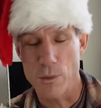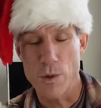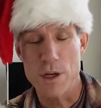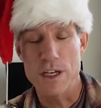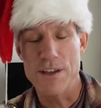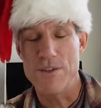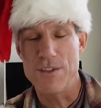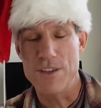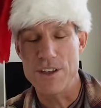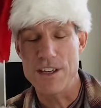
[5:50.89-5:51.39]

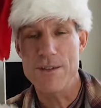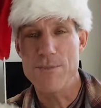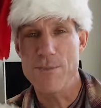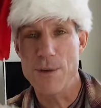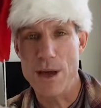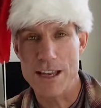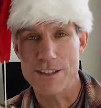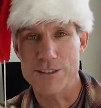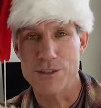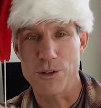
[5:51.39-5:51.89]
one of the
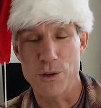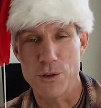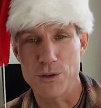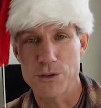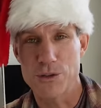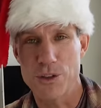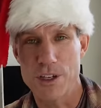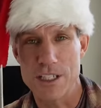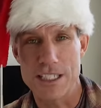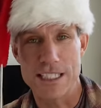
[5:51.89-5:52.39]
best
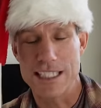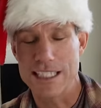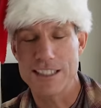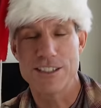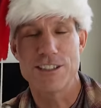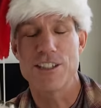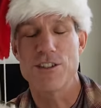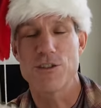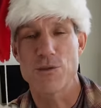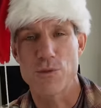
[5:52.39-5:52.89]
ultra
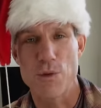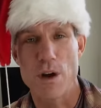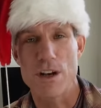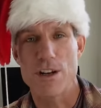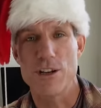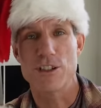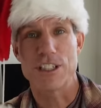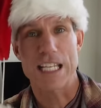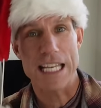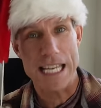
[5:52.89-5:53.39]
distance
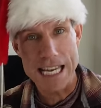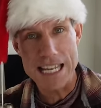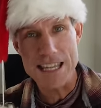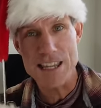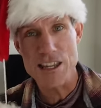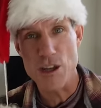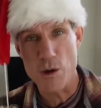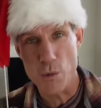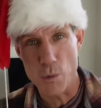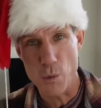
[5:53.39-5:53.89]
runners
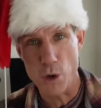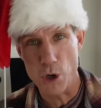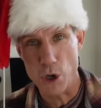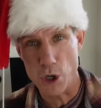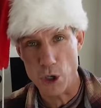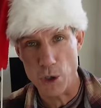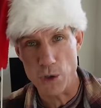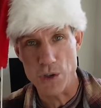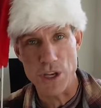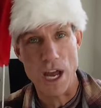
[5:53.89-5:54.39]
in the
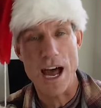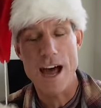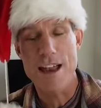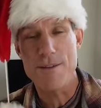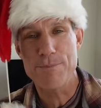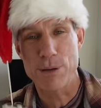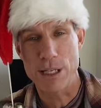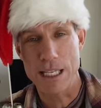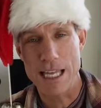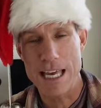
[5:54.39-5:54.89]
world
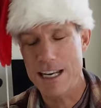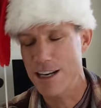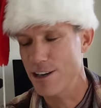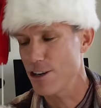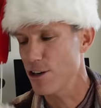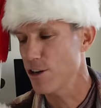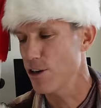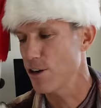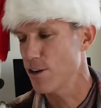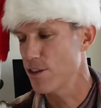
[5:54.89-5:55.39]
on planet
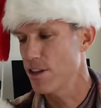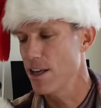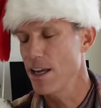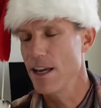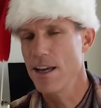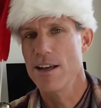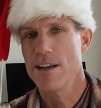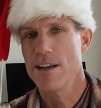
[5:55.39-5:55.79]
Earth,